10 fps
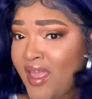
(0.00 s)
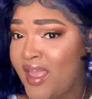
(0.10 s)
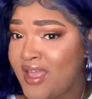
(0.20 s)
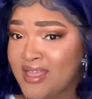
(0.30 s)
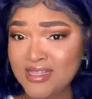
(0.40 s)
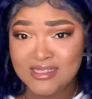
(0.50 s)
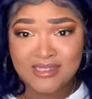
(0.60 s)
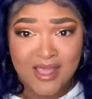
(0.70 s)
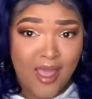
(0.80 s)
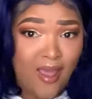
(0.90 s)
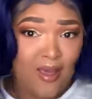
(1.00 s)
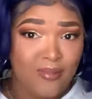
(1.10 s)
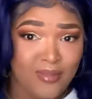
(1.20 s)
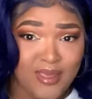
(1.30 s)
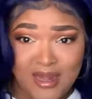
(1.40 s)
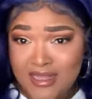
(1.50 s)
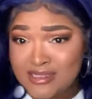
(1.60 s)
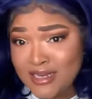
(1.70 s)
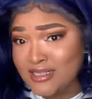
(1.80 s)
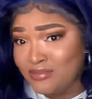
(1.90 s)
And get
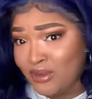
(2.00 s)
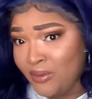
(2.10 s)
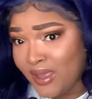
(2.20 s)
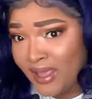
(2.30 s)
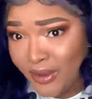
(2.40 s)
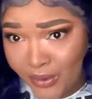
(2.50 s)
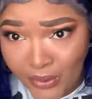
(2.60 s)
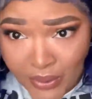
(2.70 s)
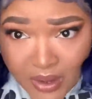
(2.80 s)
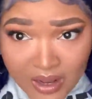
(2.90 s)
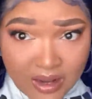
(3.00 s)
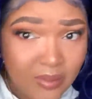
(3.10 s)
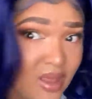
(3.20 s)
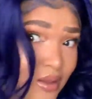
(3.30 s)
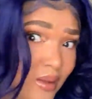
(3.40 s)
into this blue here. Let me get you